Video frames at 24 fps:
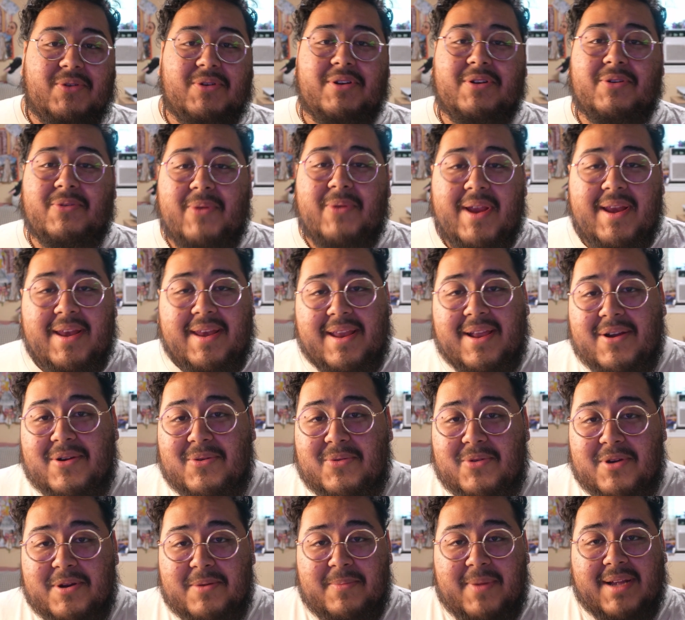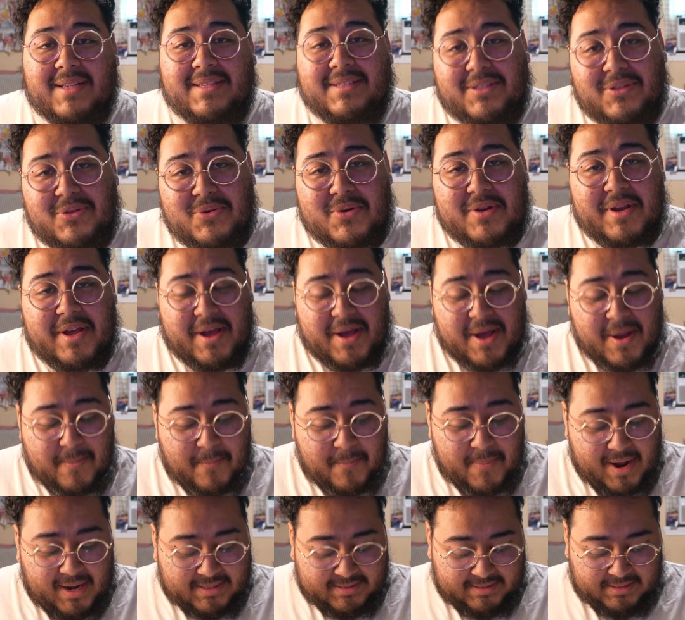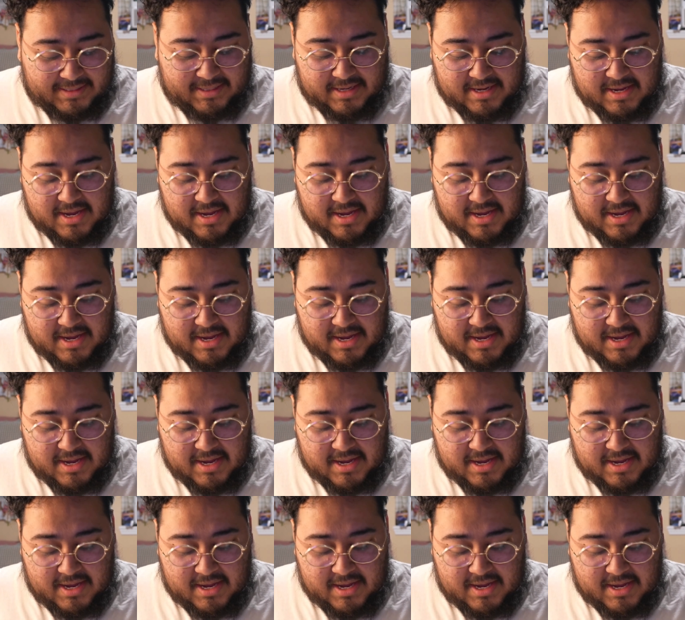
Right now we're about to do an unboxing